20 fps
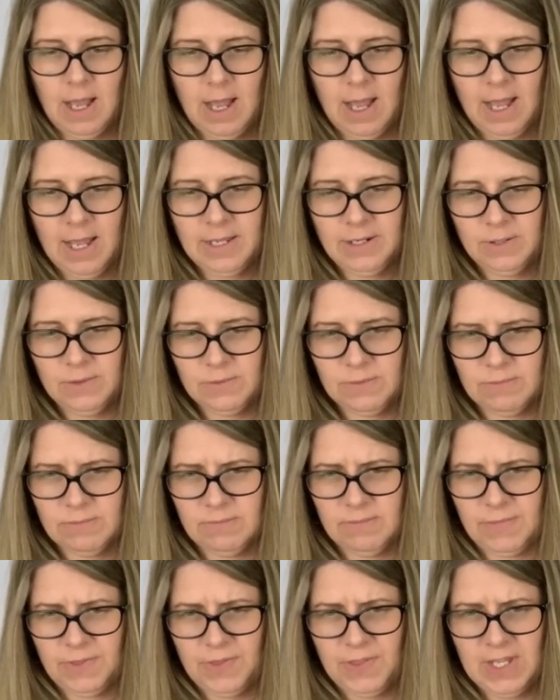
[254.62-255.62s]
I don't
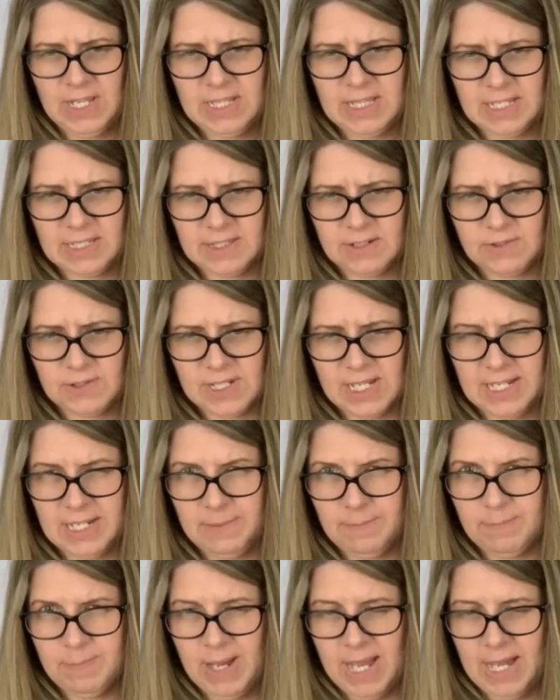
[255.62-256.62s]
think that there's any
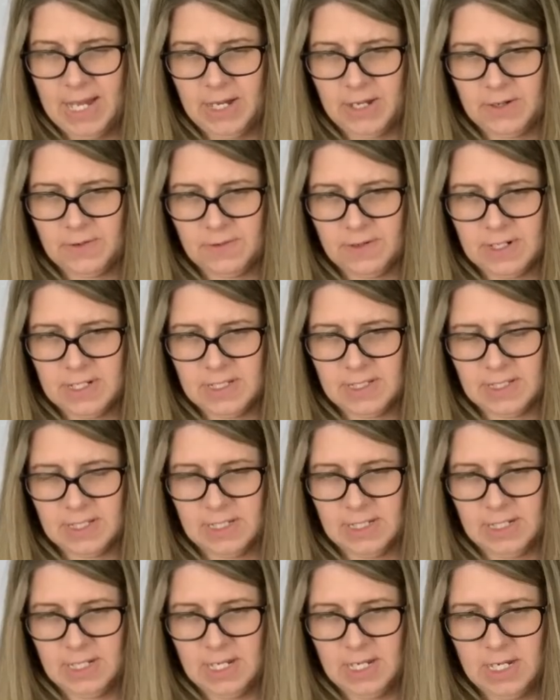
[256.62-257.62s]
batteries
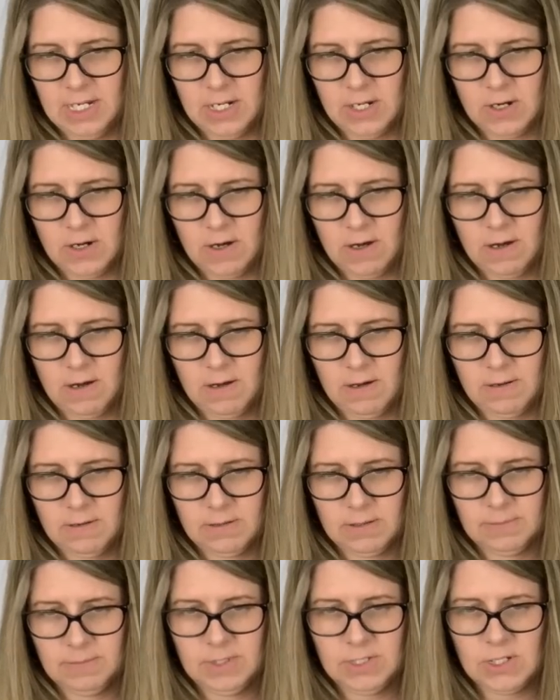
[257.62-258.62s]
in here.
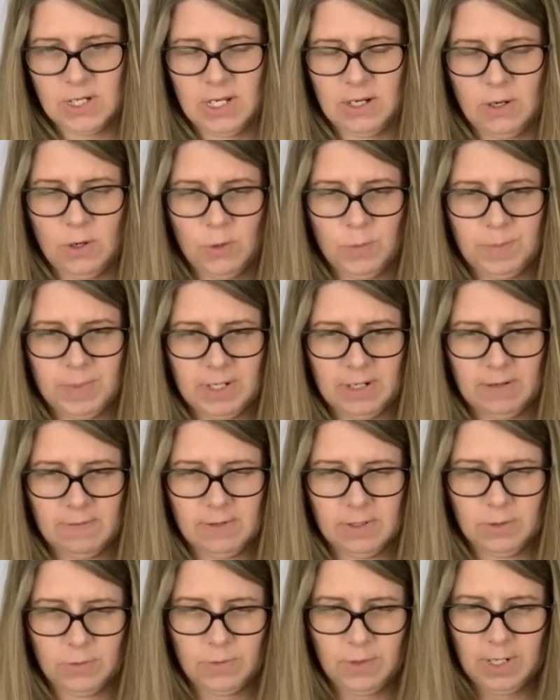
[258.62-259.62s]
Let me try to open it
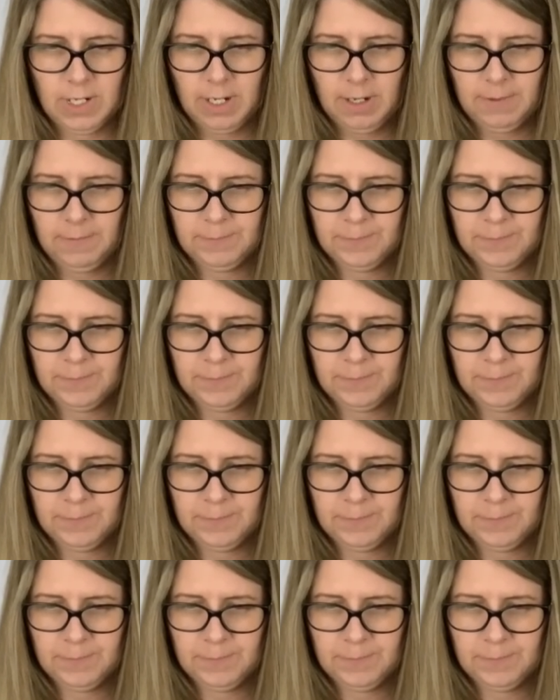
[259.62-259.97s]
real quick.